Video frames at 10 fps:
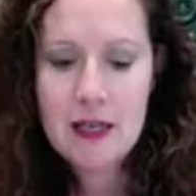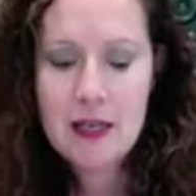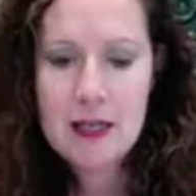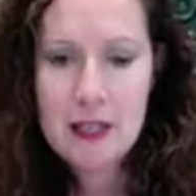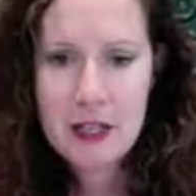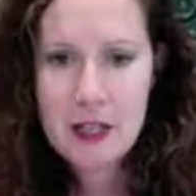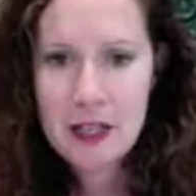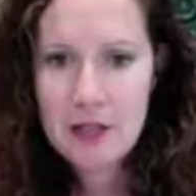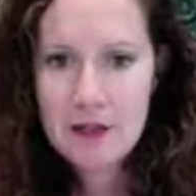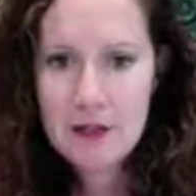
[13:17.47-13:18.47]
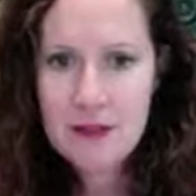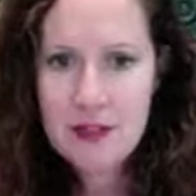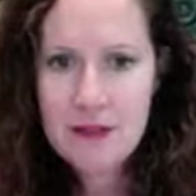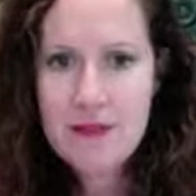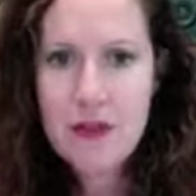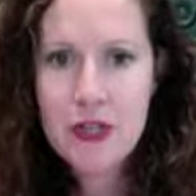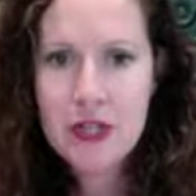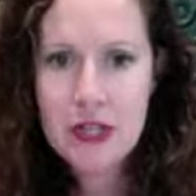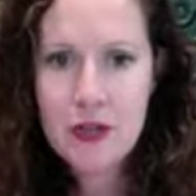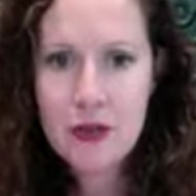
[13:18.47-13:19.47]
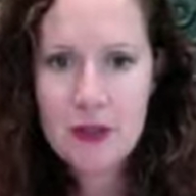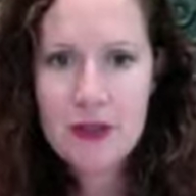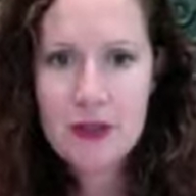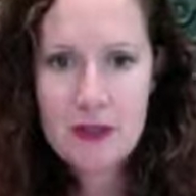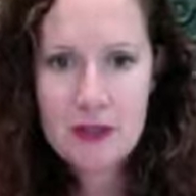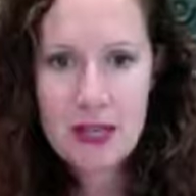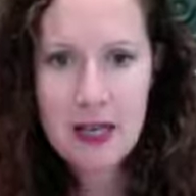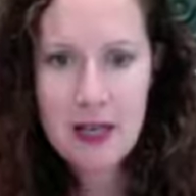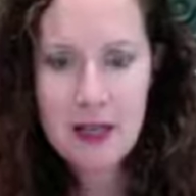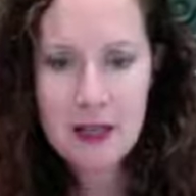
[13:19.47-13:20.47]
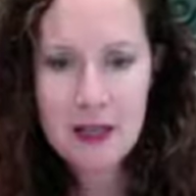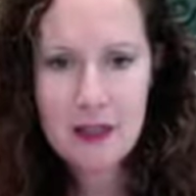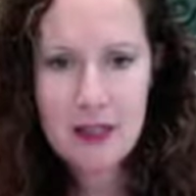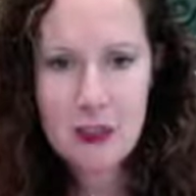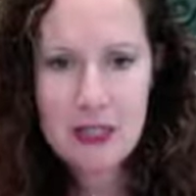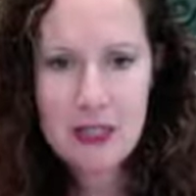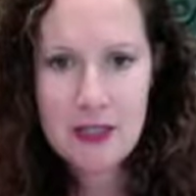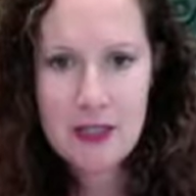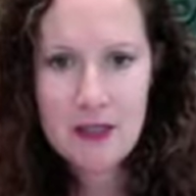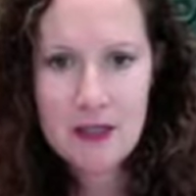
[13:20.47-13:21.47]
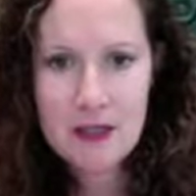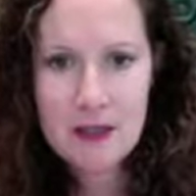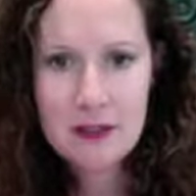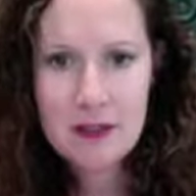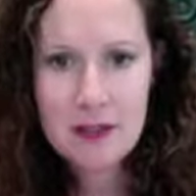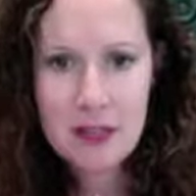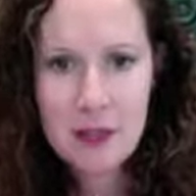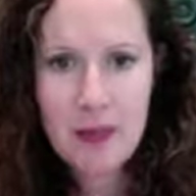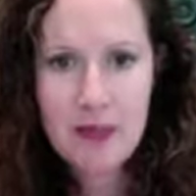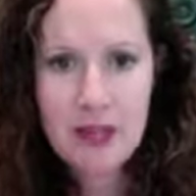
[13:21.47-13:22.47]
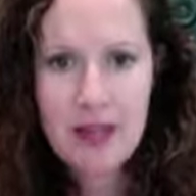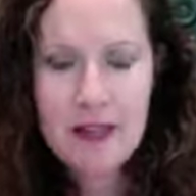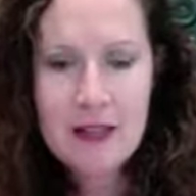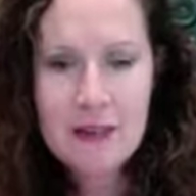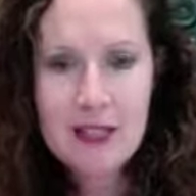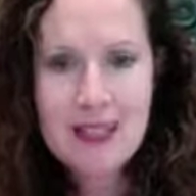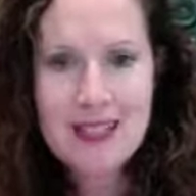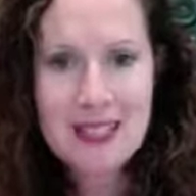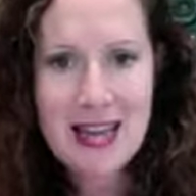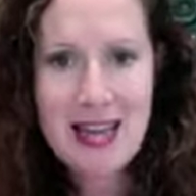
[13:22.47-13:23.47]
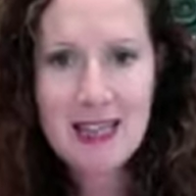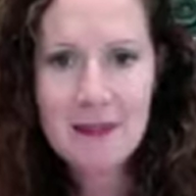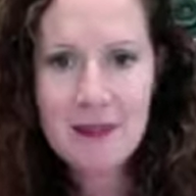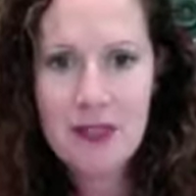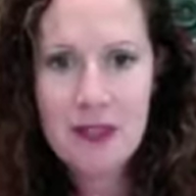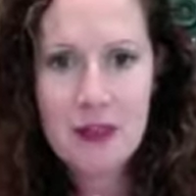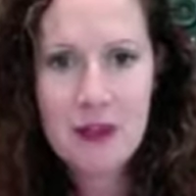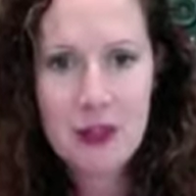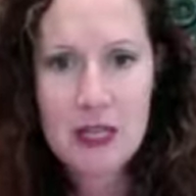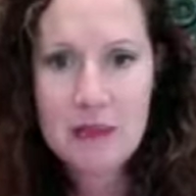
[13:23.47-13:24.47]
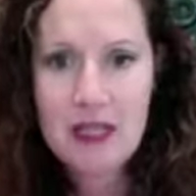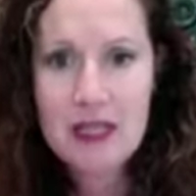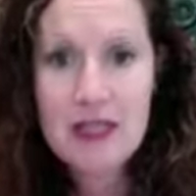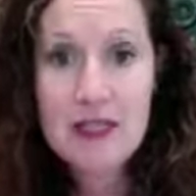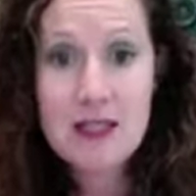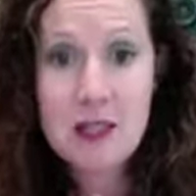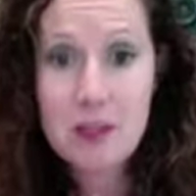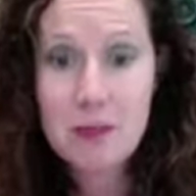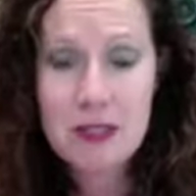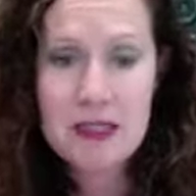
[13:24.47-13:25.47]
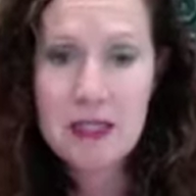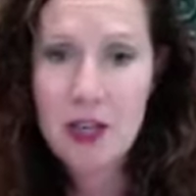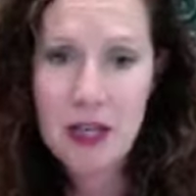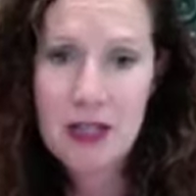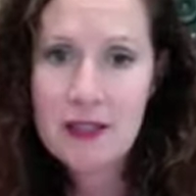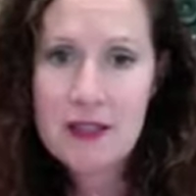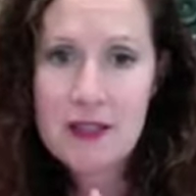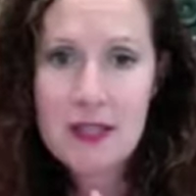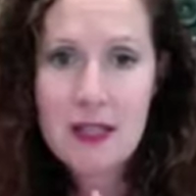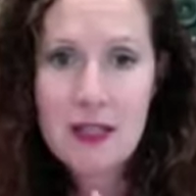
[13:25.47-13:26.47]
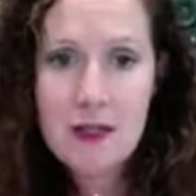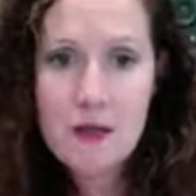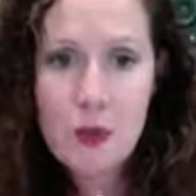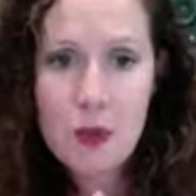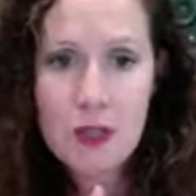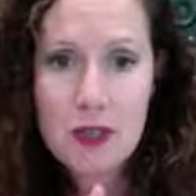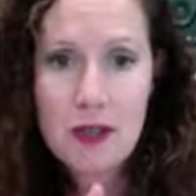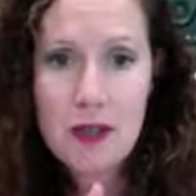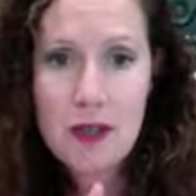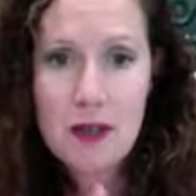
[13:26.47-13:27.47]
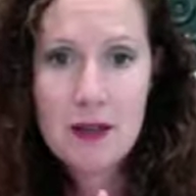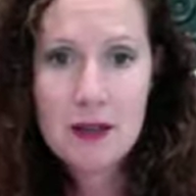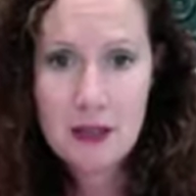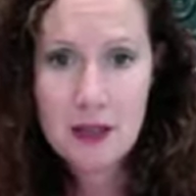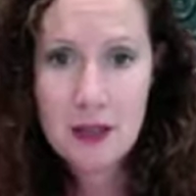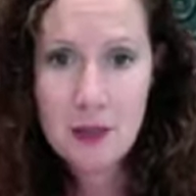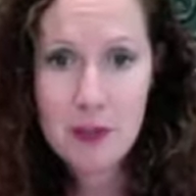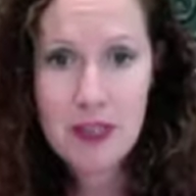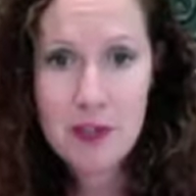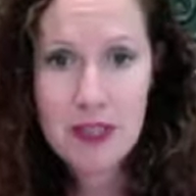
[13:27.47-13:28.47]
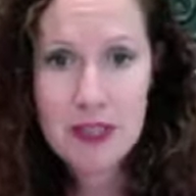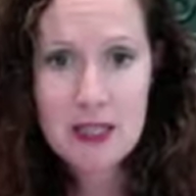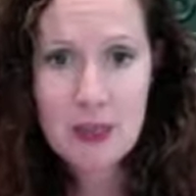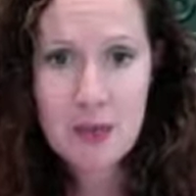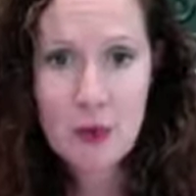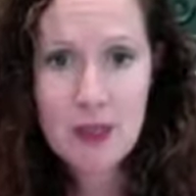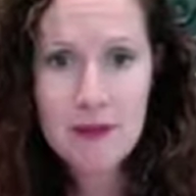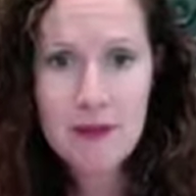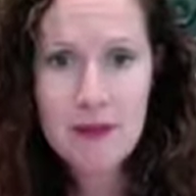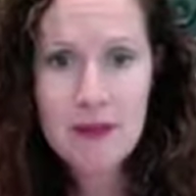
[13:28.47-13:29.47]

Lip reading: Set yourself some 30-day goals on increasing the number of likes, because that, along with your email list, is your built-in audience for selling your books when you get to that point.